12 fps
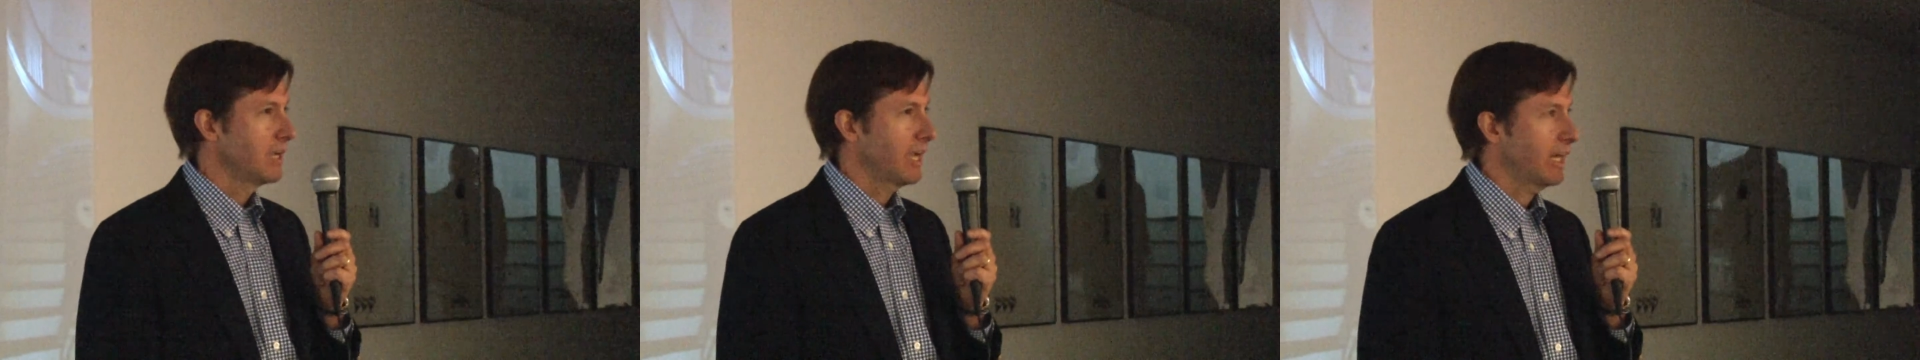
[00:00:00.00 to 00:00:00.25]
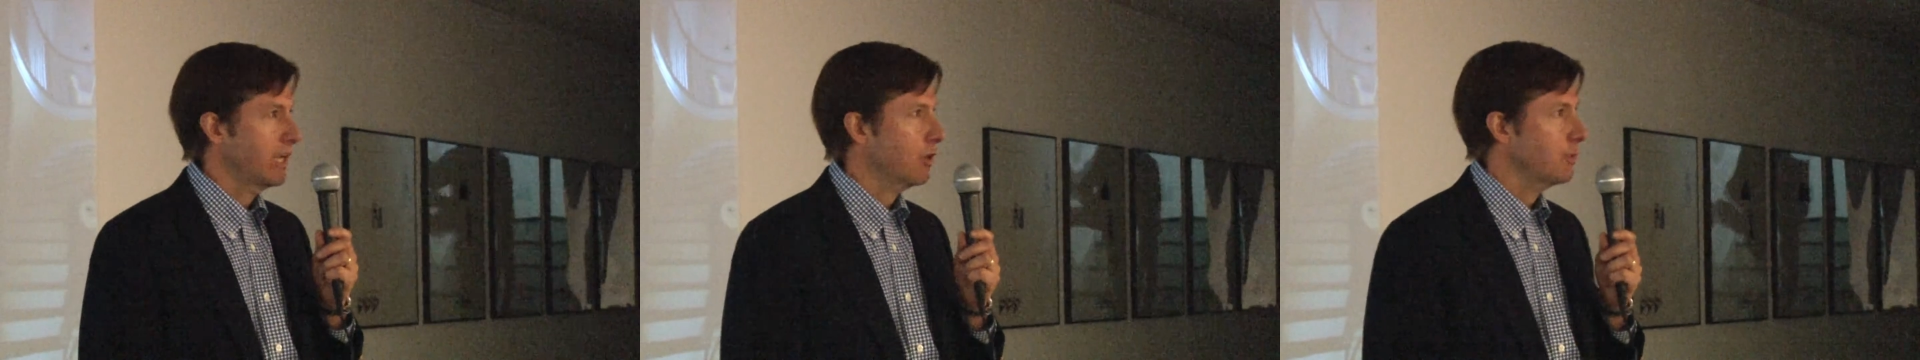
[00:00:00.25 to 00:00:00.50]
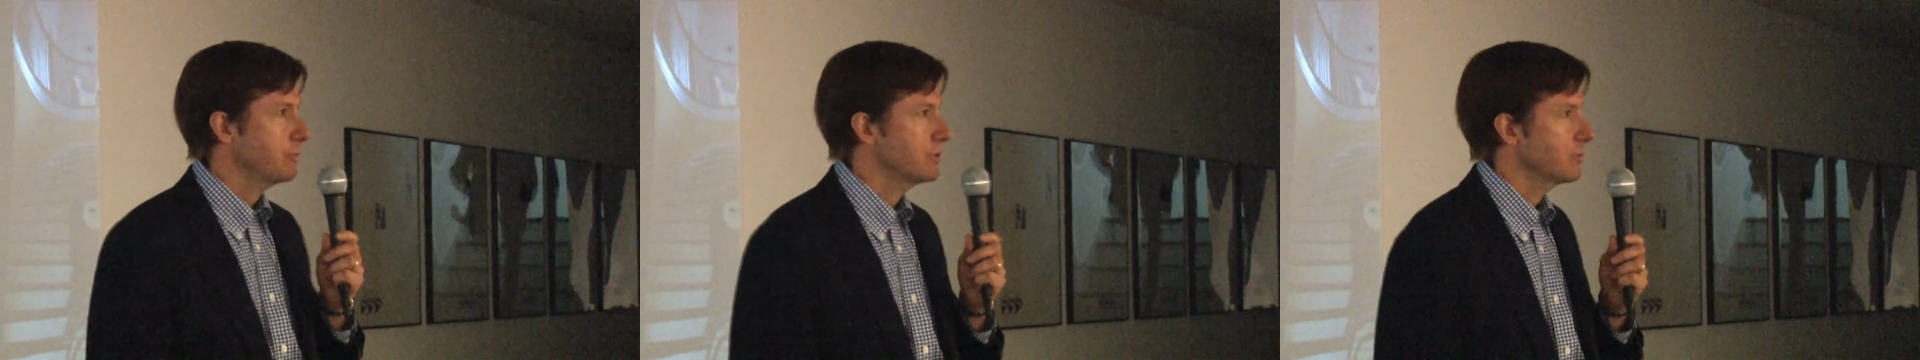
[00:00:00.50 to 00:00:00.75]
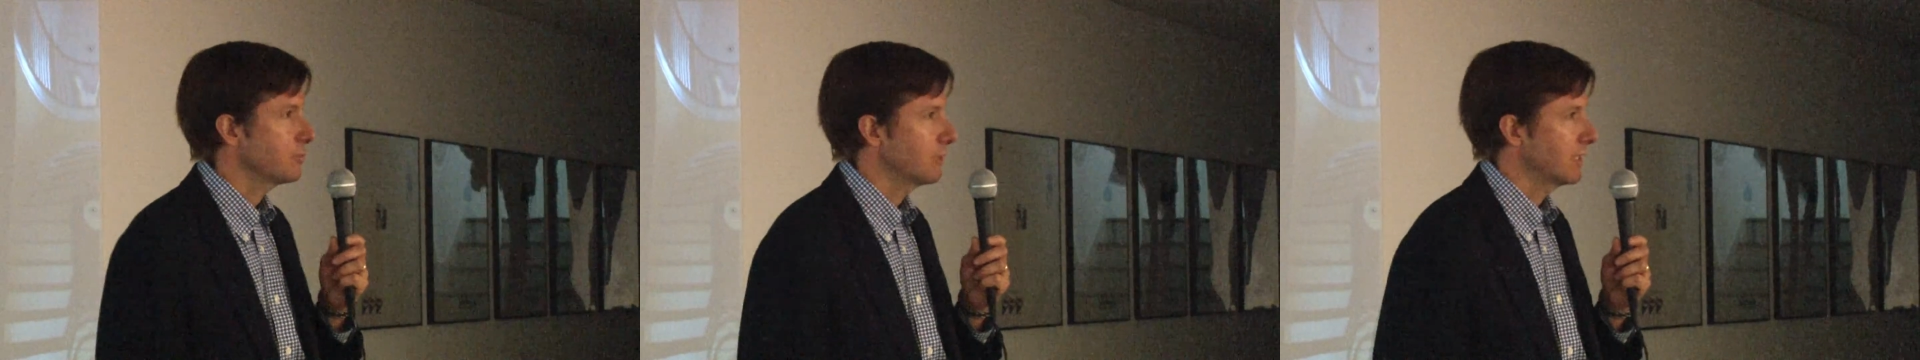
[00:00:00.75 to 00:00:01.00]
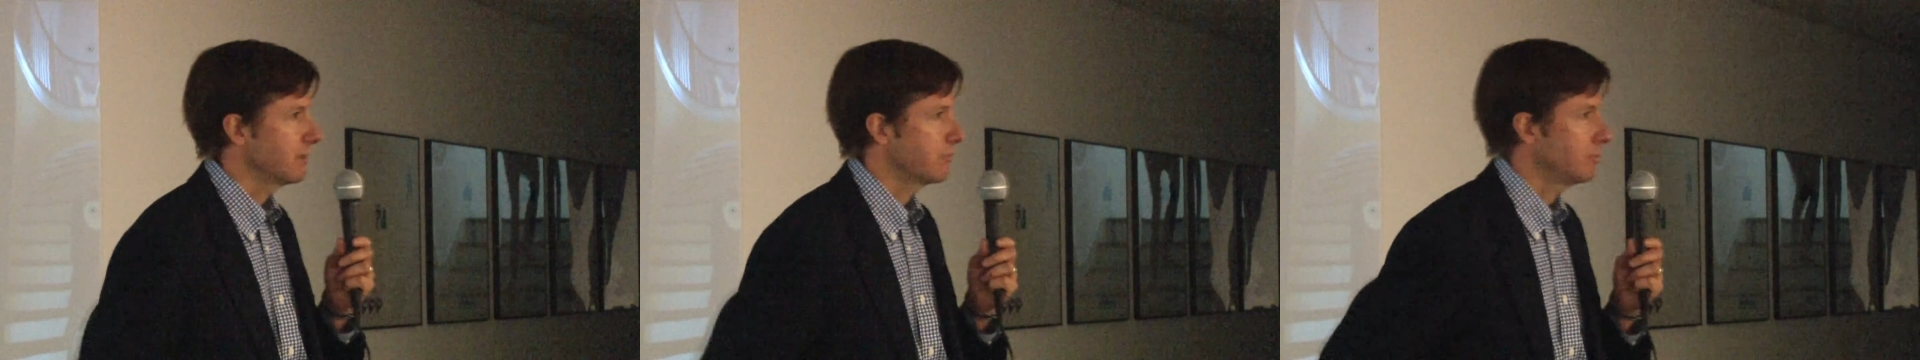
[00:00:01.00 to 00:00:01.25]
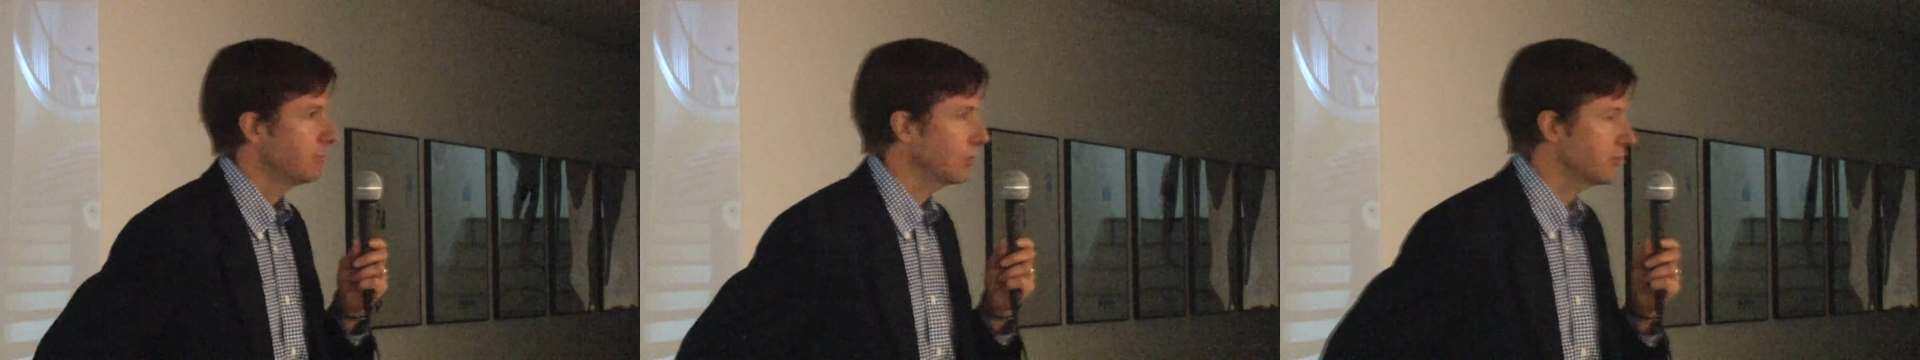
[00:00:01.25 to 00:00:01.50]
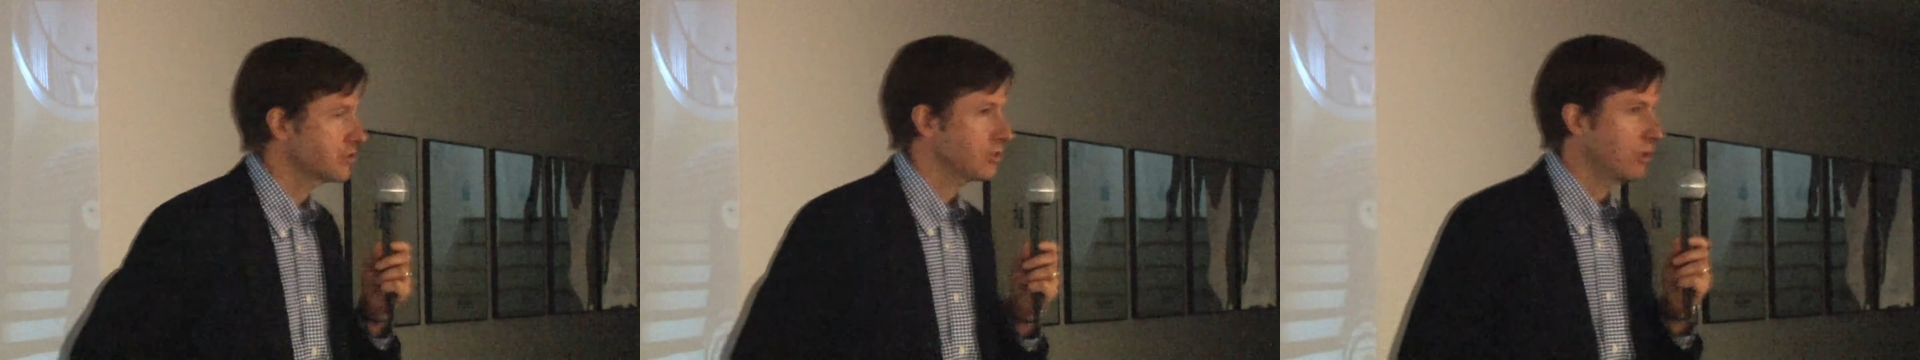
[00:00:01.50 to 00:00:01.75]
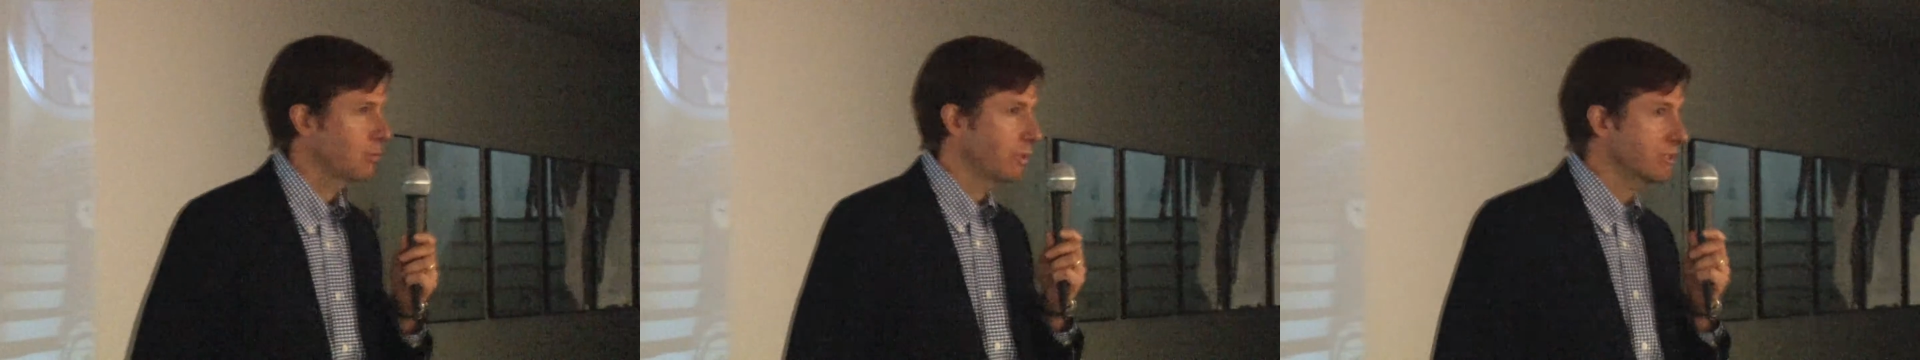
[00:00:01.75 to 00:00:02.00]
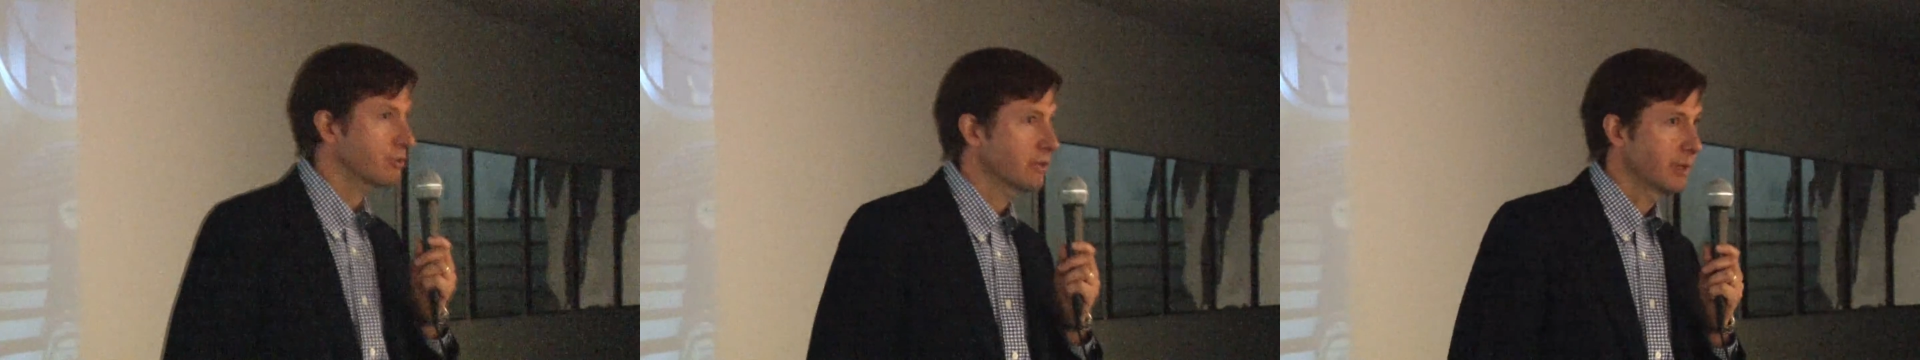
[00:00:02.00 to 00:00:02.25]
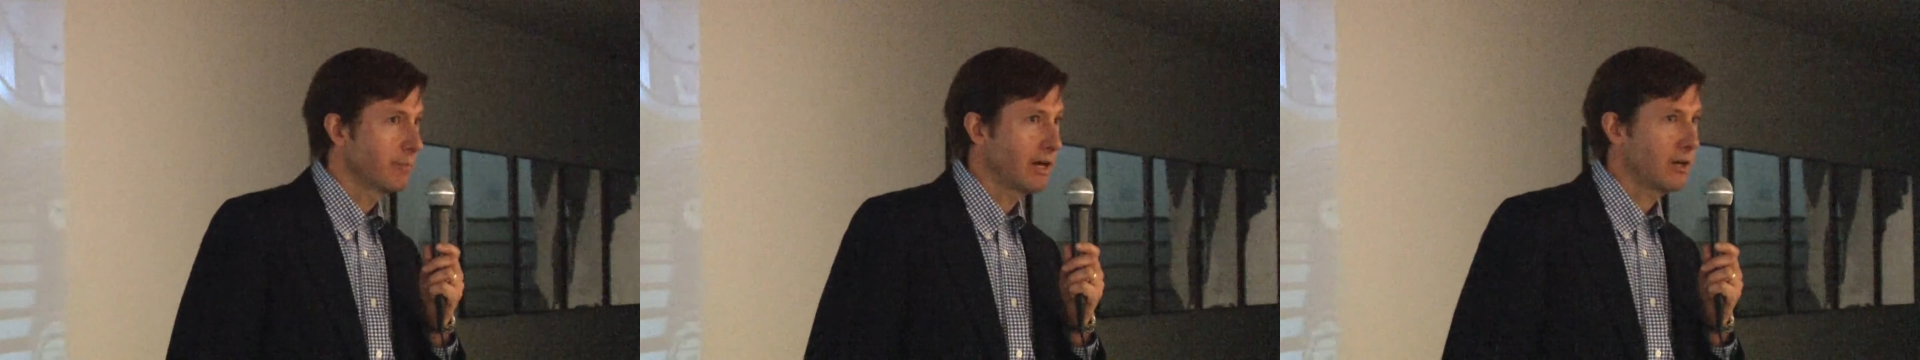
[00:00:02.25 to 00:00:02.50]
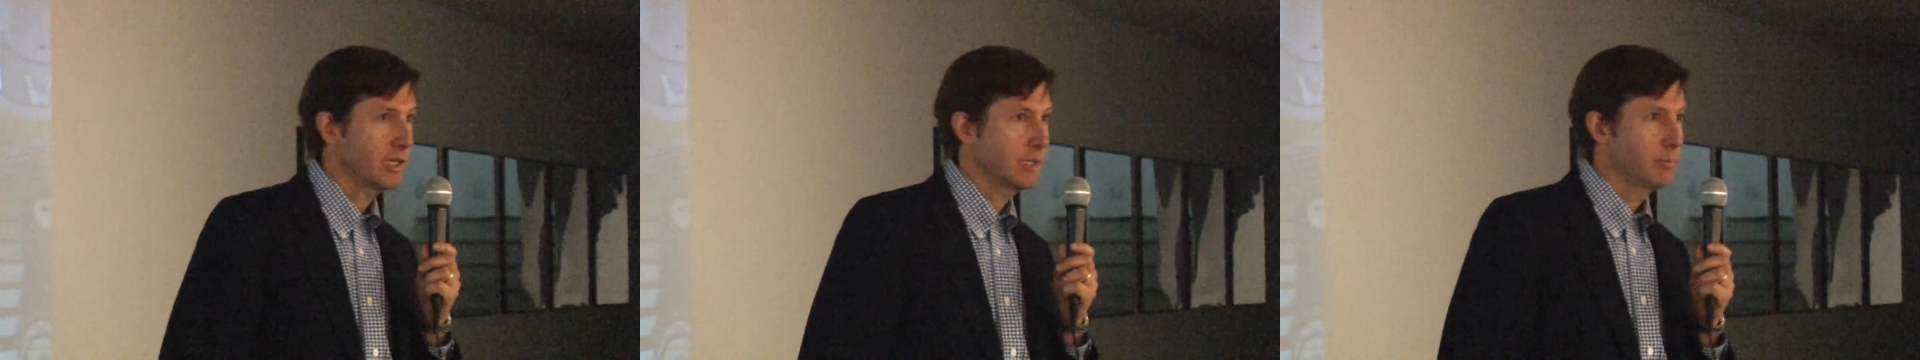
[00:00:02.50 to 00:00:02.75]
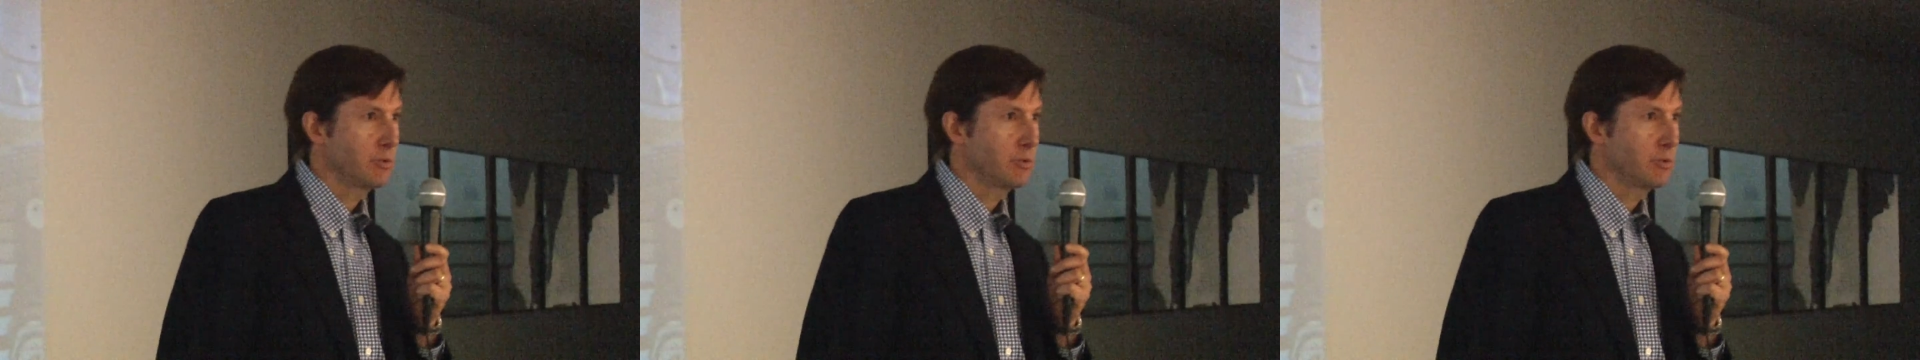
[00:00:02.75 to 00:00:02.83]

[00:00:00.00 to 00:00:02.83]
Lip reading: And I hope you both saw Winter in America,